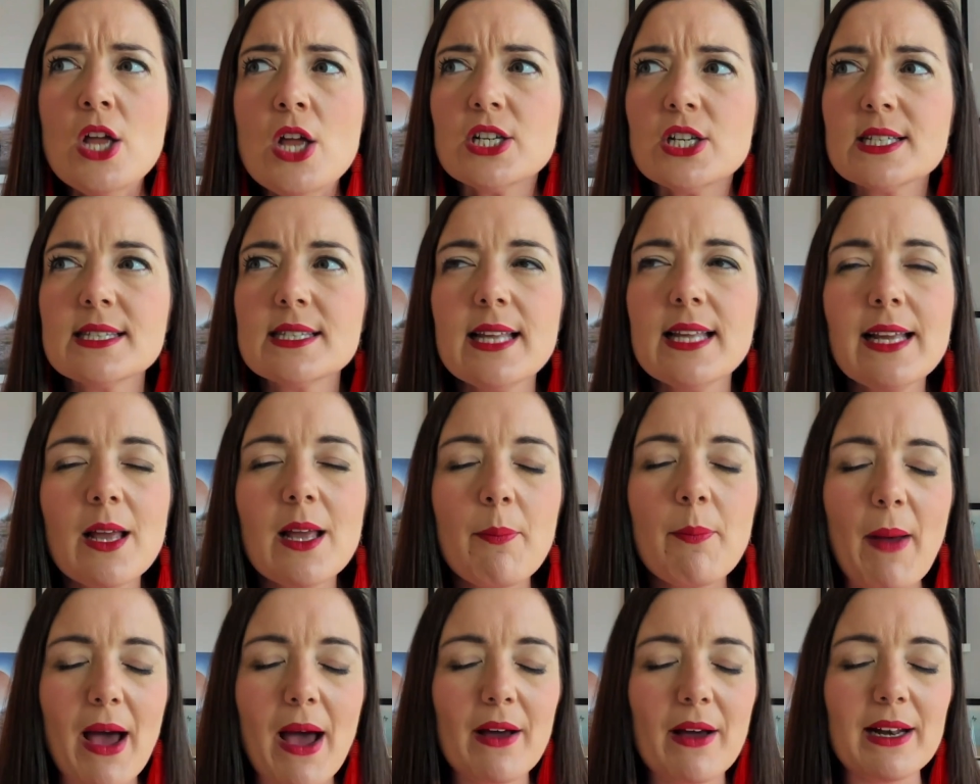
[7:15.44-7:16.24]
just think
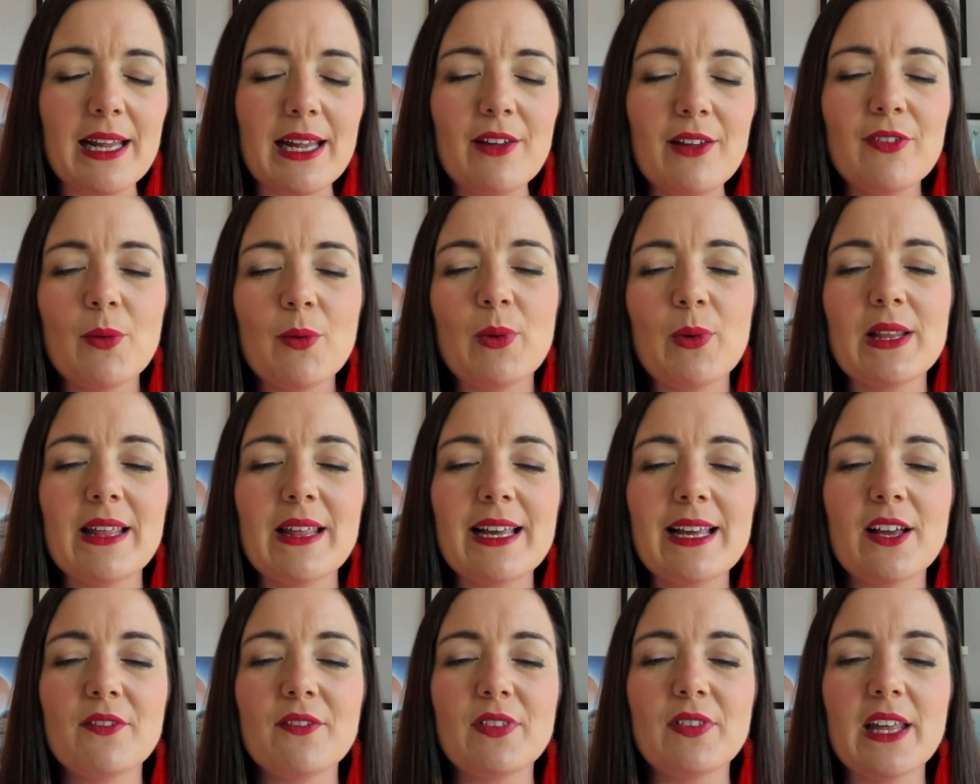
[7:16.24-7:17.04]
about even we
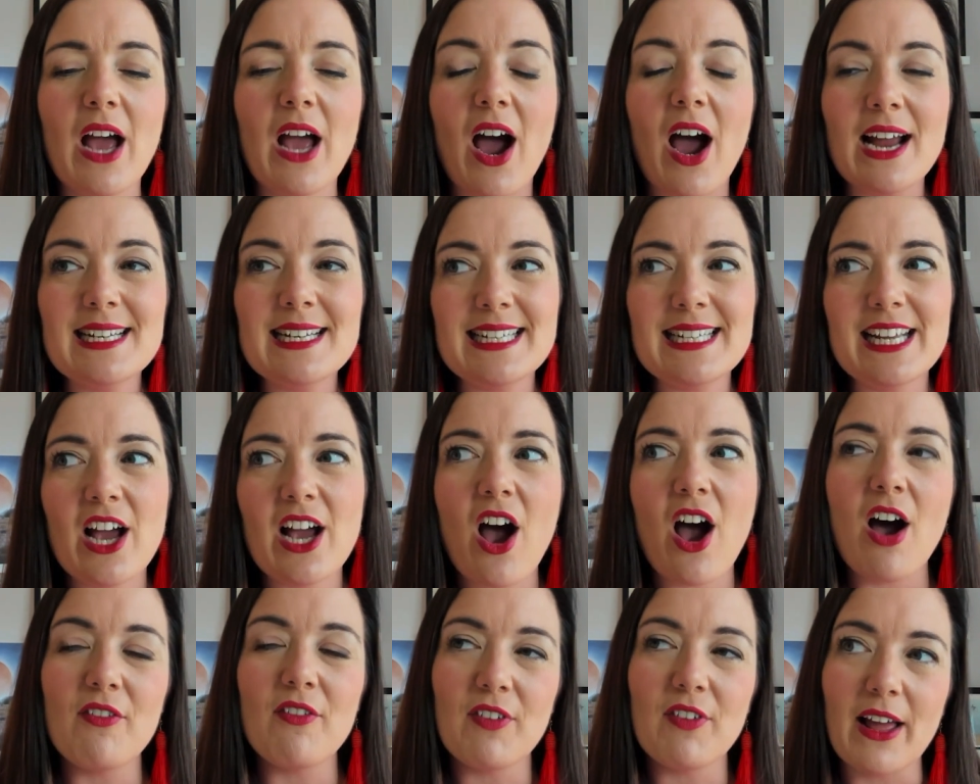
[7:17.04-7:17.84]
think of the idea
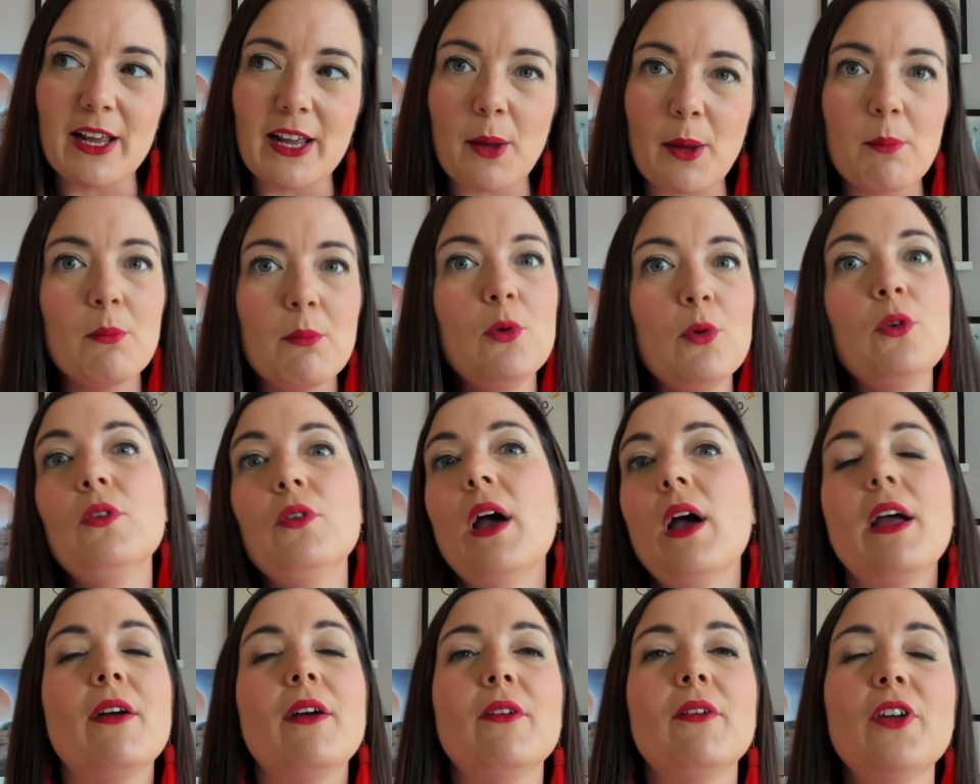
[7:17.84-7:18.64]
of like move
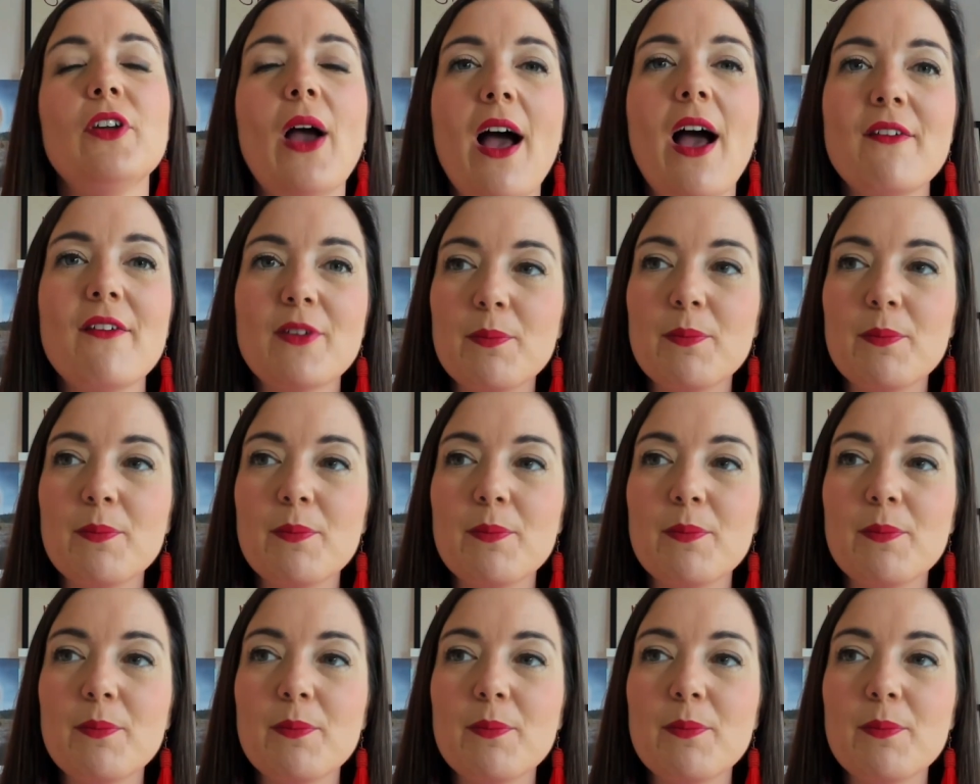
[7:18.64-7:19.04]
uh, if you have